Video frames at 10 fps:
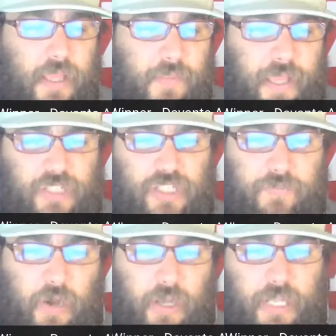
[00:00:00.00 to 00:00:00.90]
than
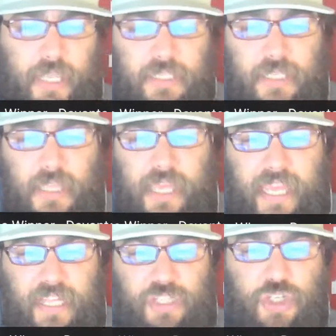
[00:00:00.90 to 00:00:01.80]
Stephon Diggs.
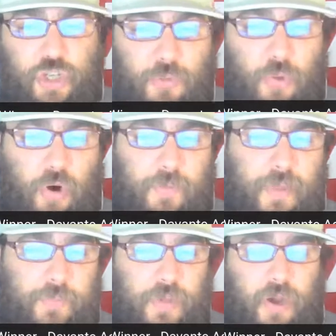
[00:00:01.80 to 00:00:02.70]
He has 2 more
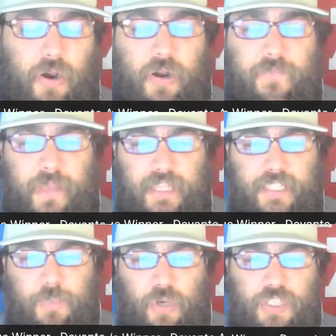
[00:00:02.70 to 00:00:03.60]
PPR
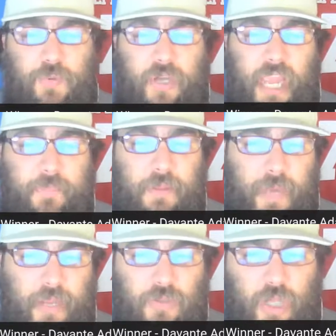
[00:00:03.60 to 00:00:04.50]
fantasy points per game than
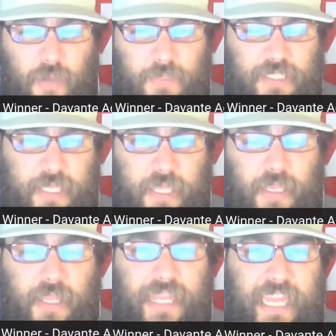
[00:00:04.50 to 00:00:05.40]
Michael Thomas
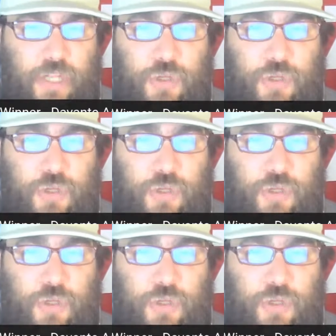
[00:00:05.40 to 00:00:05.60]
did in